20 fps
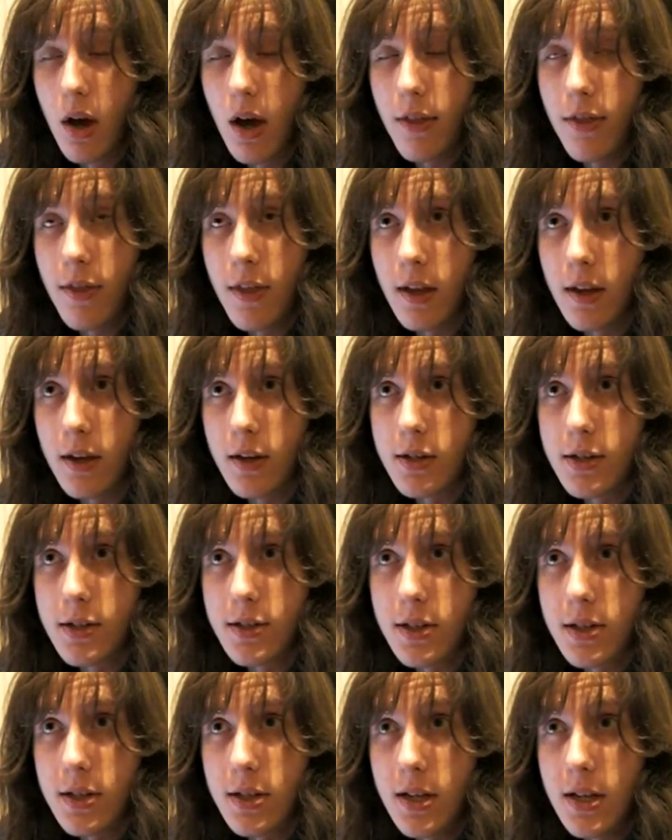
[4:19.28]
I think to
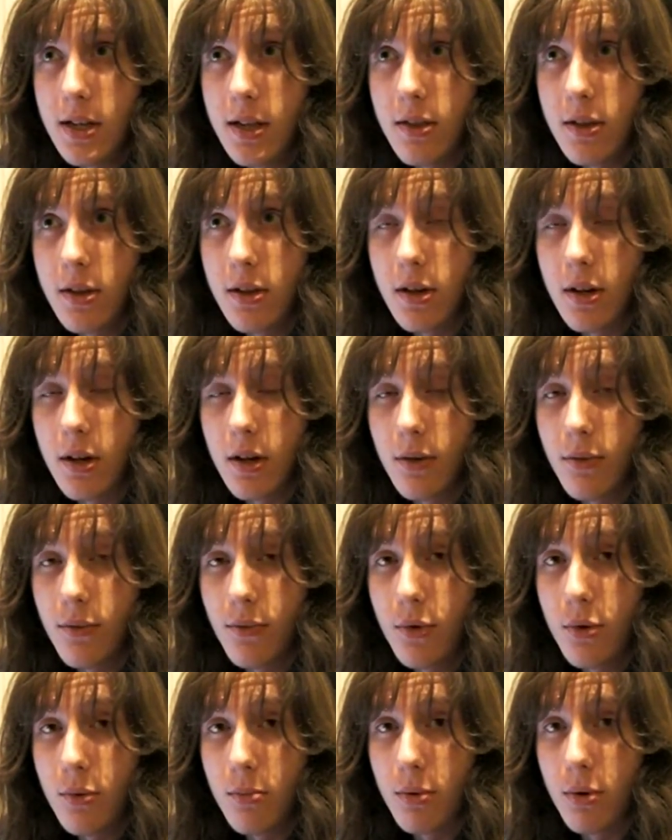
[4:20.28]
see that a
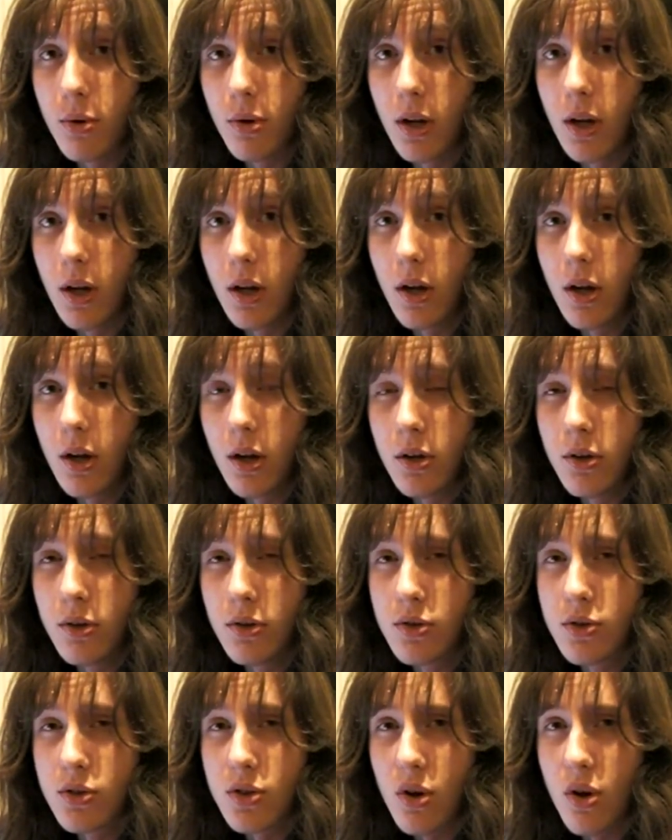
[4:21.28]
footballer
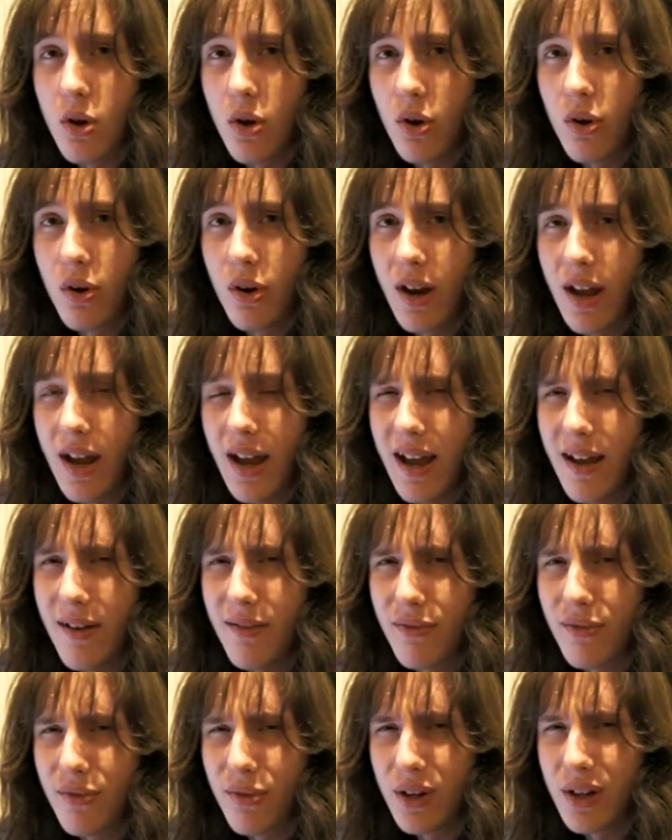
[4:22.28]
earns on
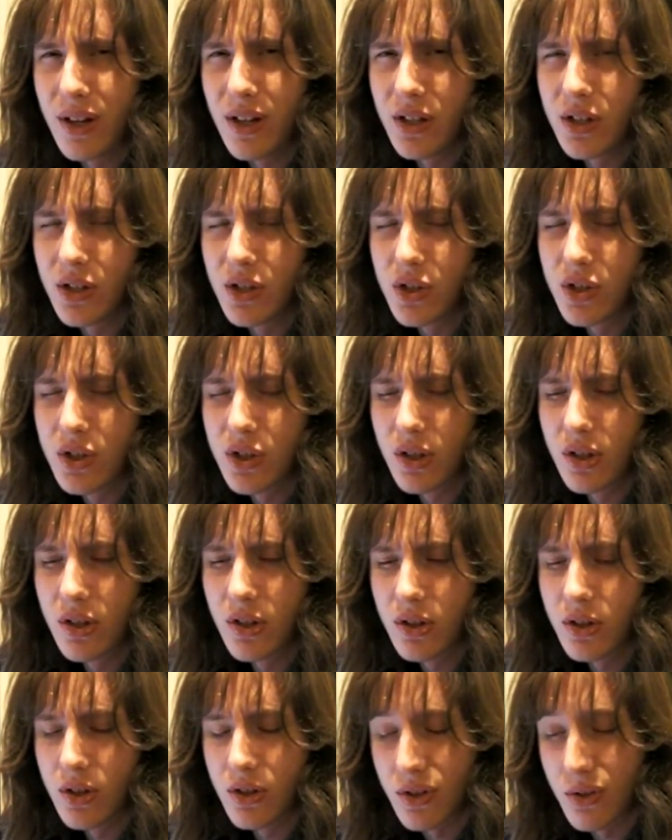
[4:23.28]
average,
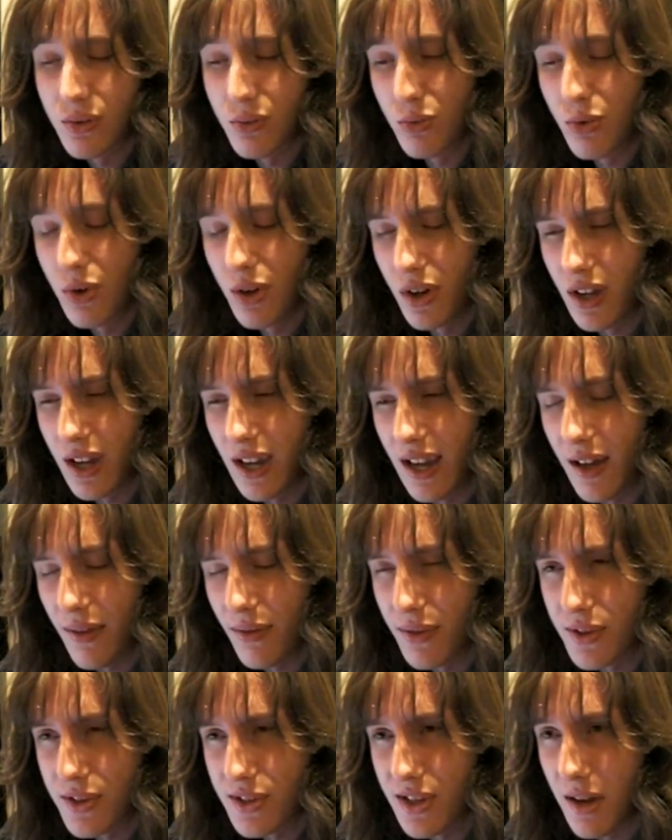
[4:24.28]
just working
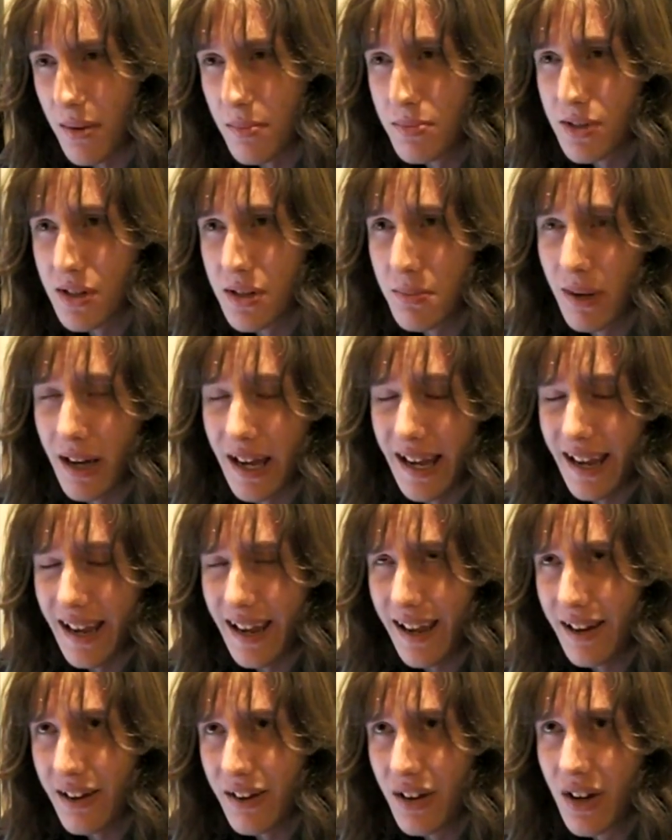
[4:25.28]
out the sums in my
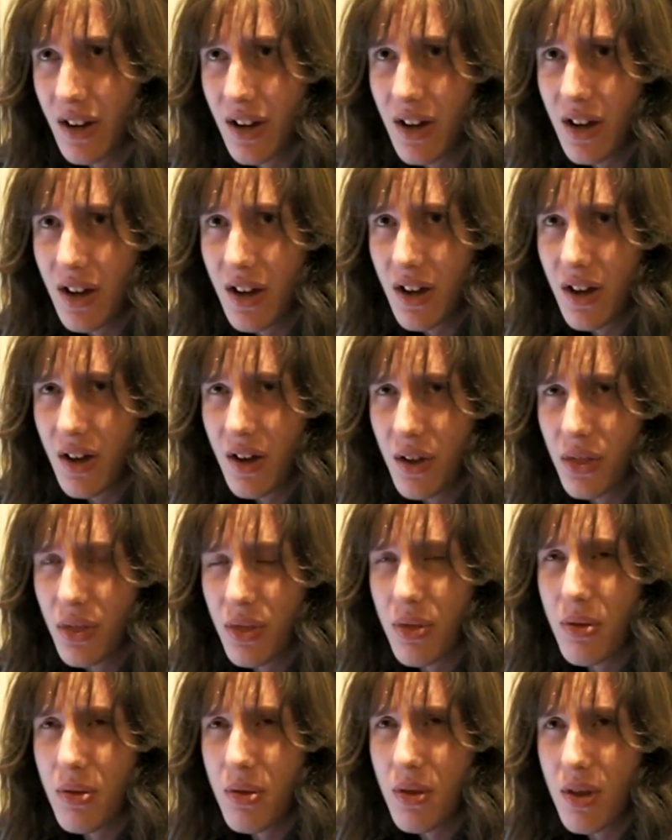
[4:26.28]
head,
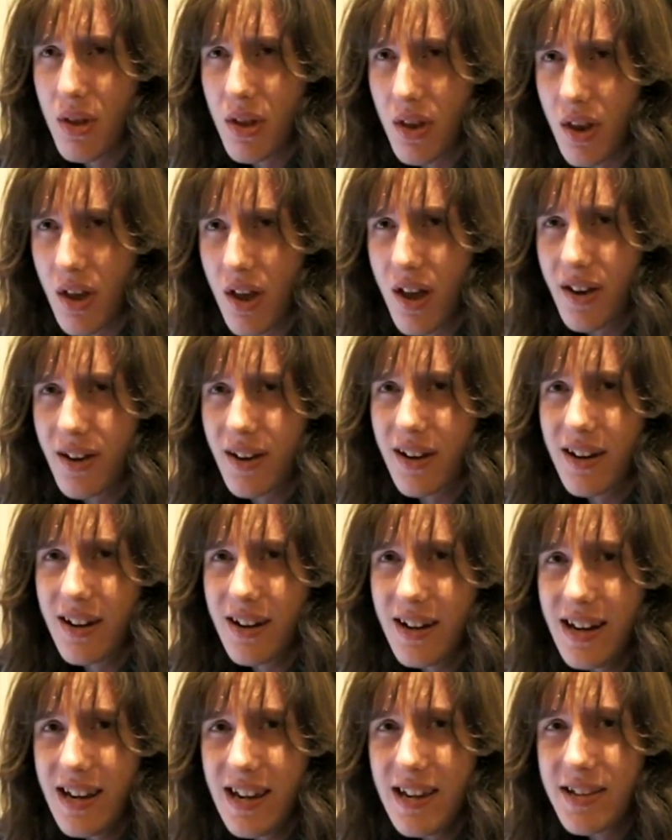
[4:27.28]
at
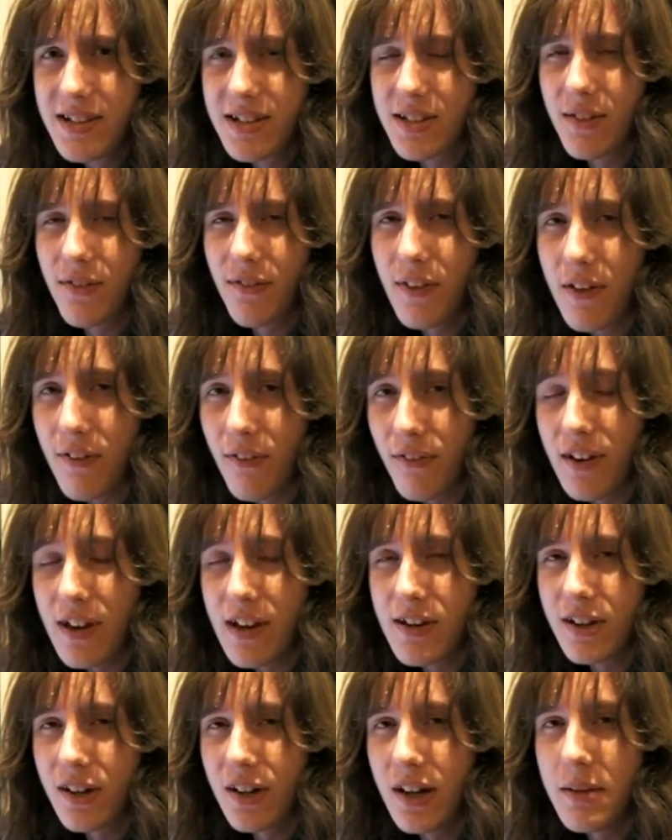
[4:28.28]
least
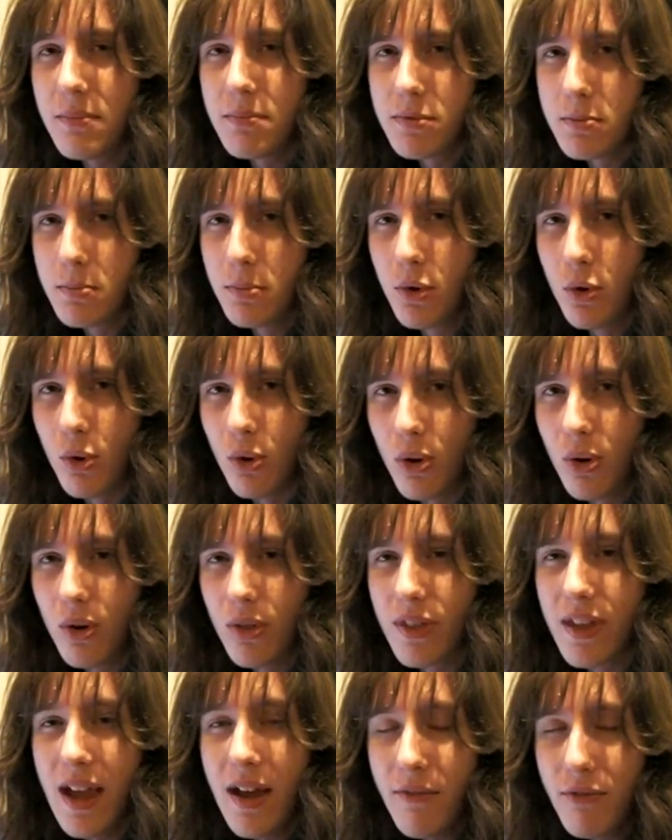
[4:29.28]
50 times more.
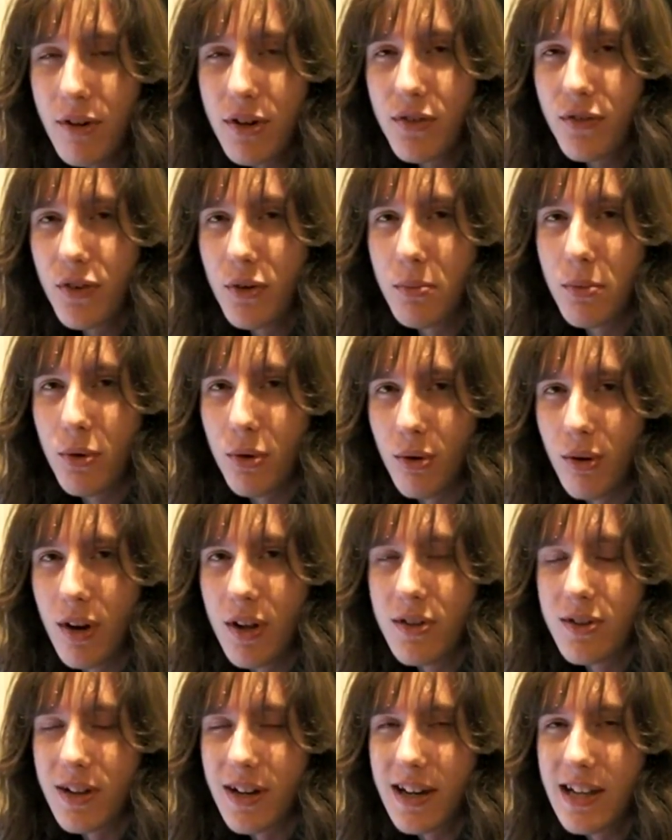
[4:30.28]
The average footballer
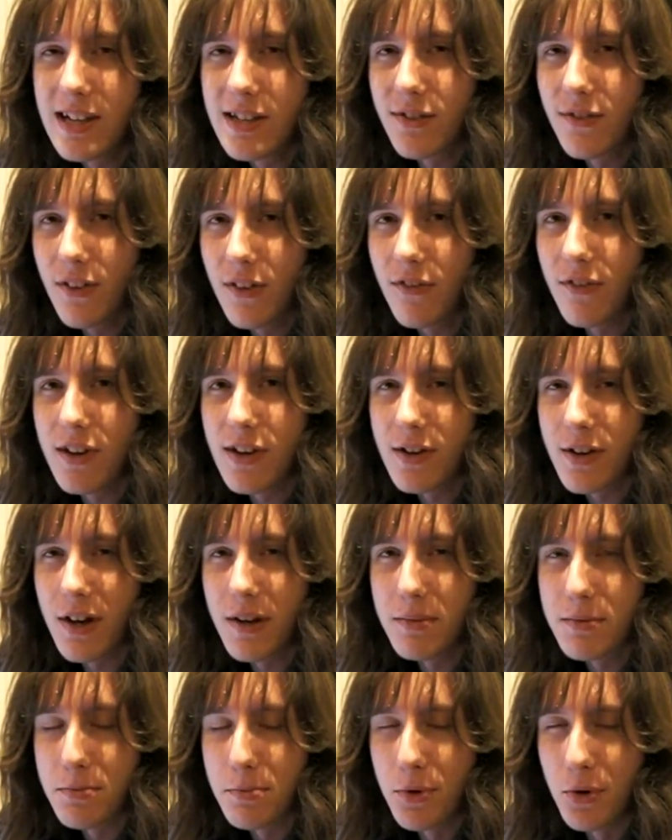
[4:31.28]
earns at least 50
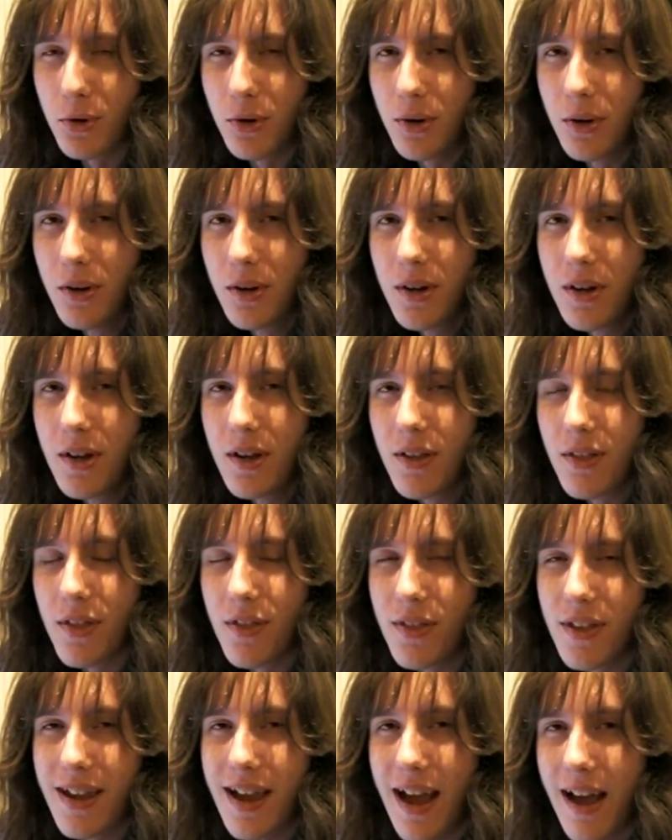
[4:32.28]
times more
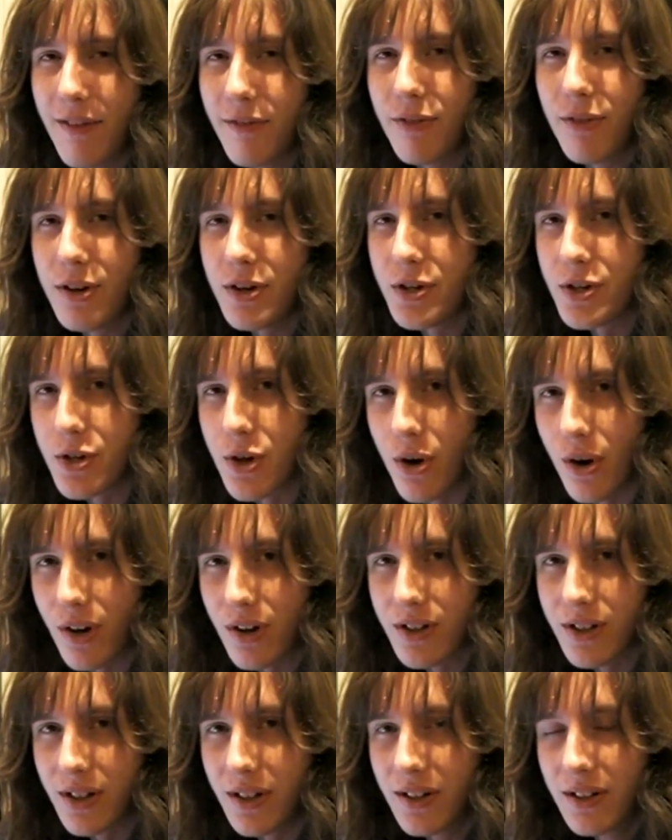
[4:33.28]
than the average
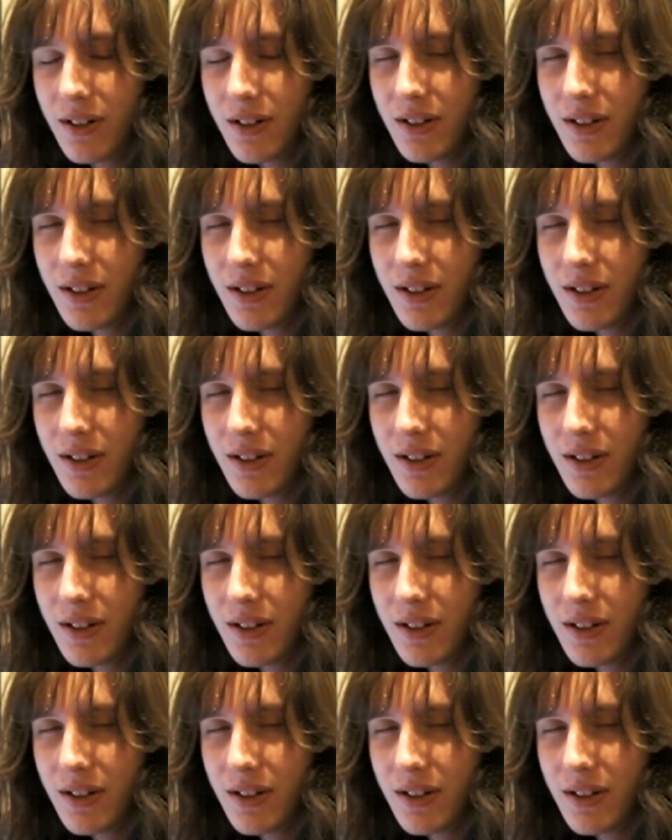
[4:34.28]
doctor.